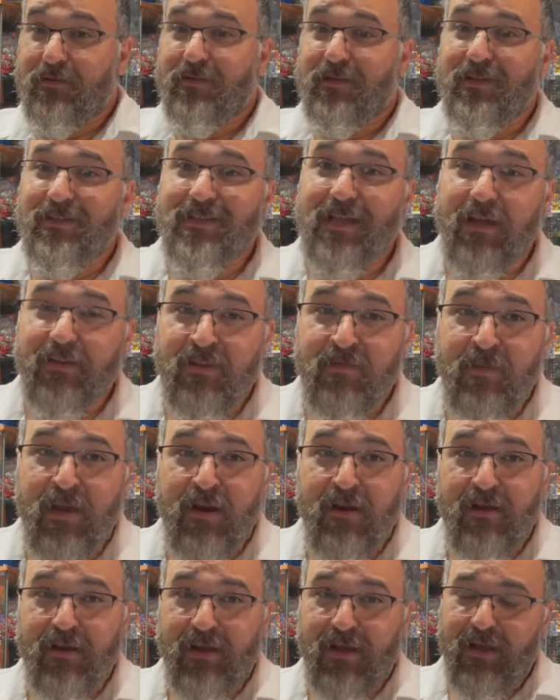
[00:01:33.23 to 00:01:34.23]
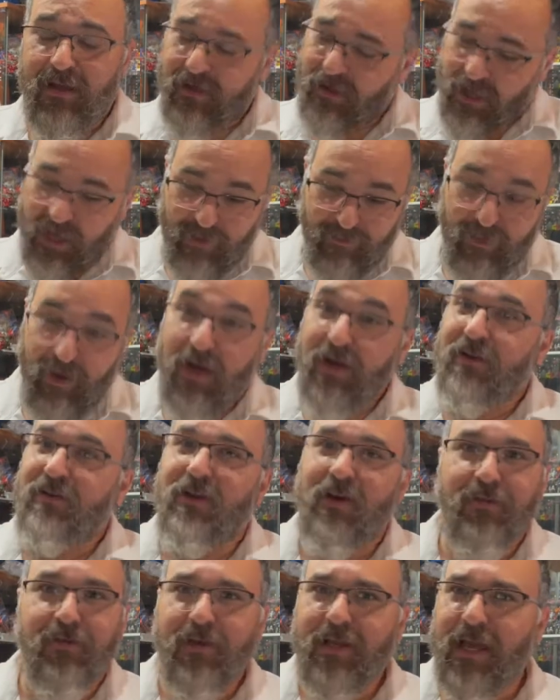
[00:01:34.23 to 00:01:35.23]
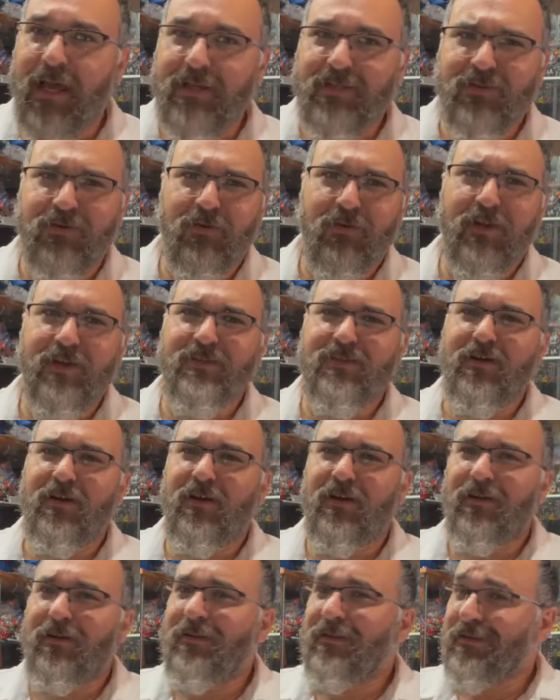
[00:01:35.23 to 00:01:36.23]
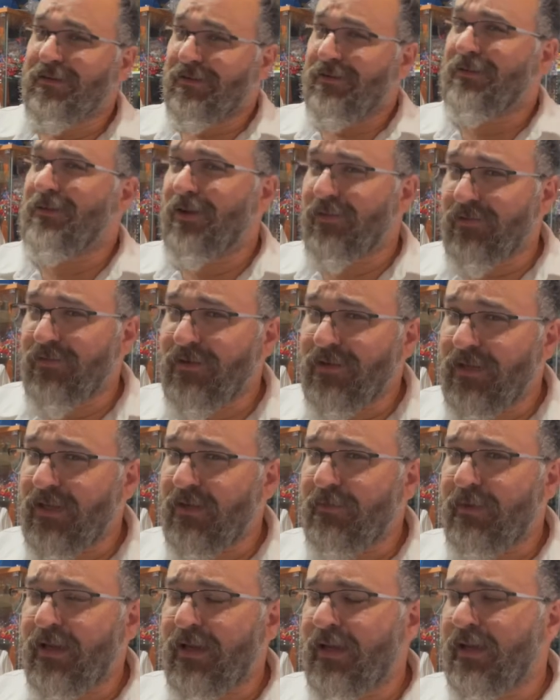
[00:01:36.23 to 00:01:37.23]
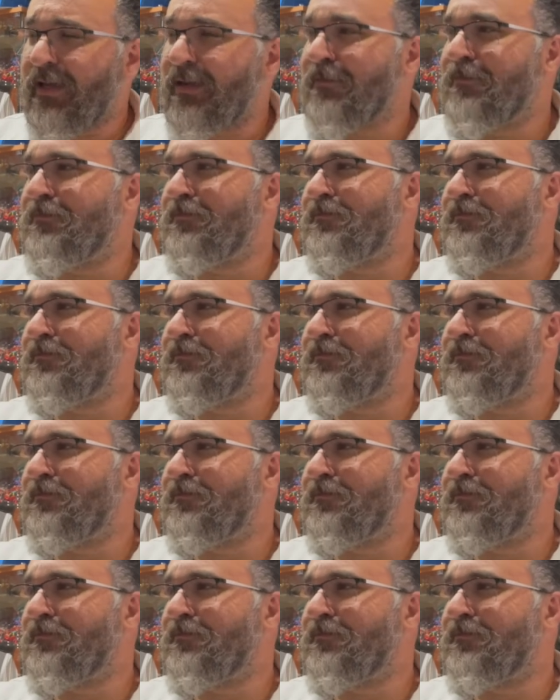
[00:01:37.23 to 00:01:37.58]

South America, I bought another Castle Grayskull, another He-Man.